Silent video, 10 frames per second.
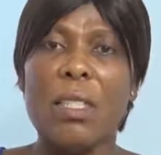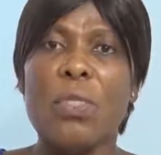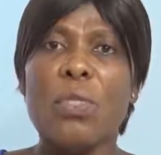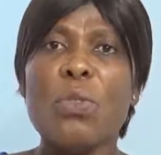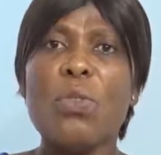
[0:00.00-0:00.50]

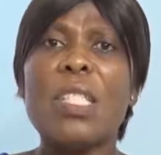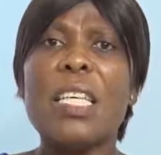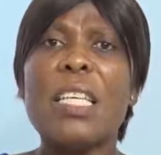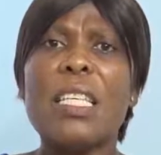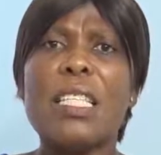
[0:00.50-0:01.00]
So you
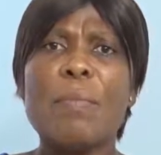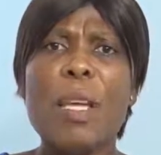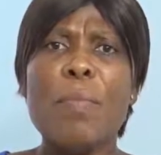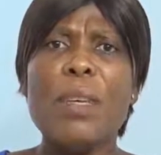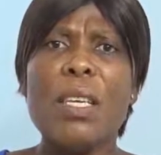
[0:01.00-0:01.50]
see this
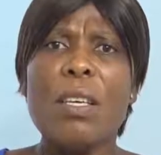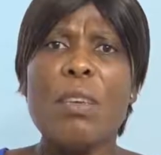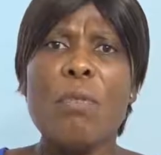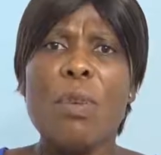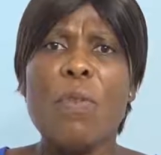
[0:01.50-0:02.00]
baby
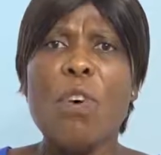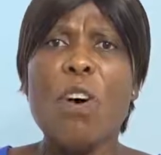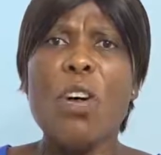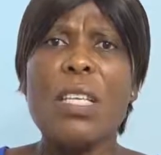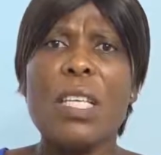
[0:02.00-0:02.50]
with
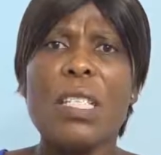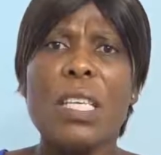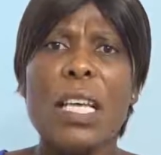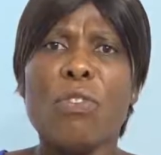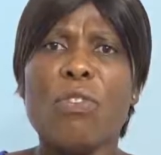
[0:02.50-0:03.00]
all these
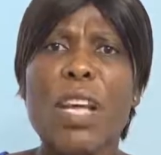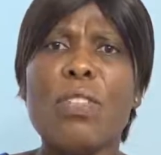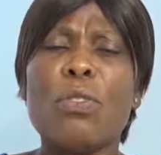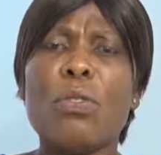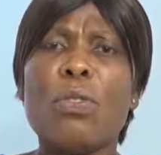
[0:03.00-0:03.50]
signs, trying
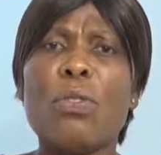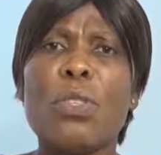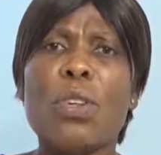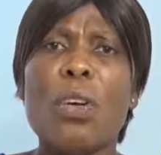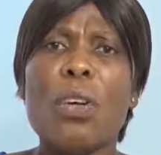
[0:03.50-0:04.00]
to
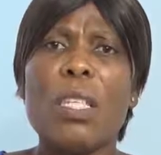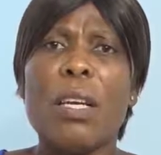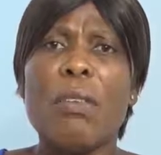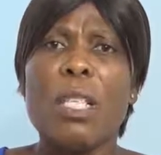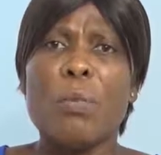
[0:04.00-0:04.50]
use all the
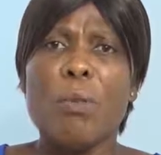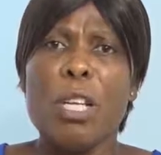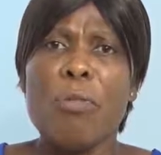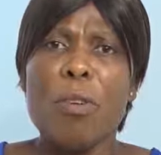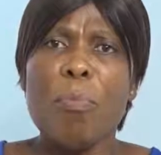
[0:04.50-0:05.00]

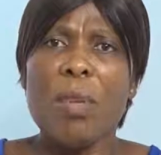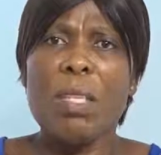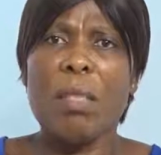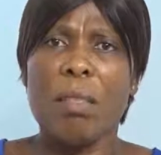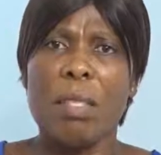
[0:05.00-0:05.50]
respiratory
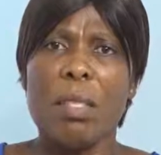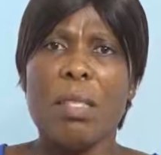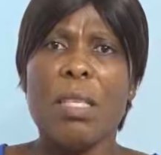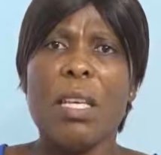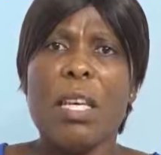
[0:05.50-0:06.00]
muscles
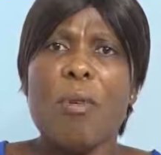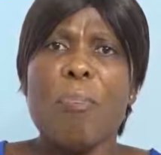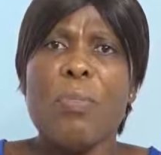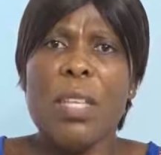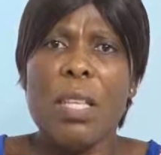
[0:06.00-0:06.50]
in
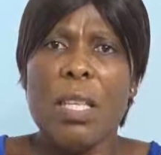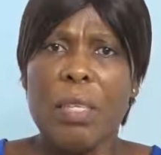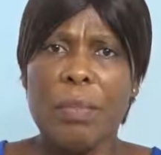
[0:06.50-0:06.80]
breathing.